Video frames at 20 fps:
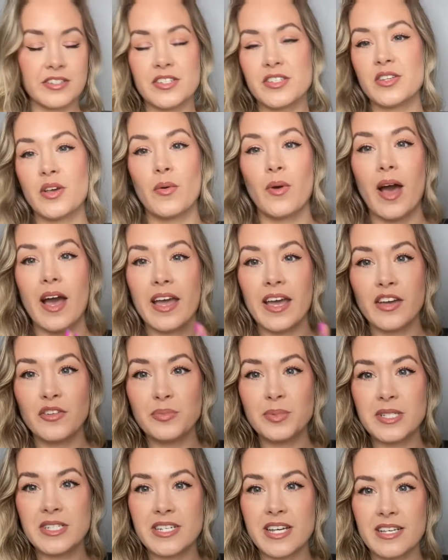So I have
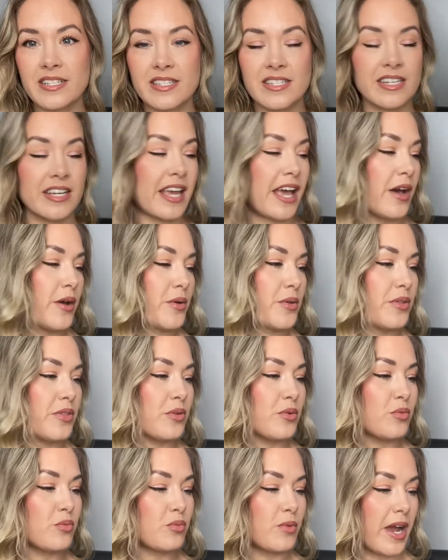been testing out the
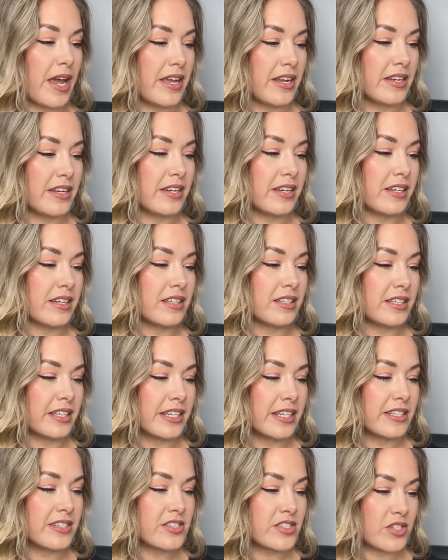REN
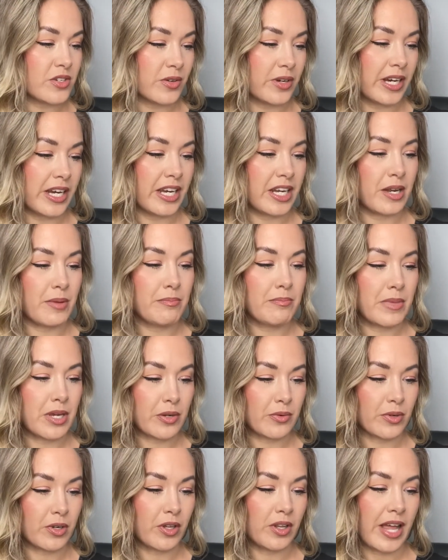Clean Screen
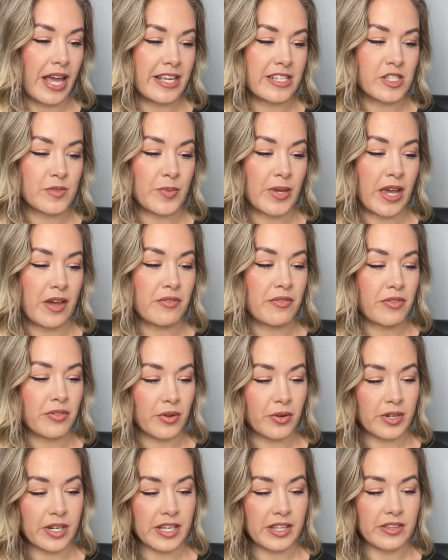Mineral S P F thirty.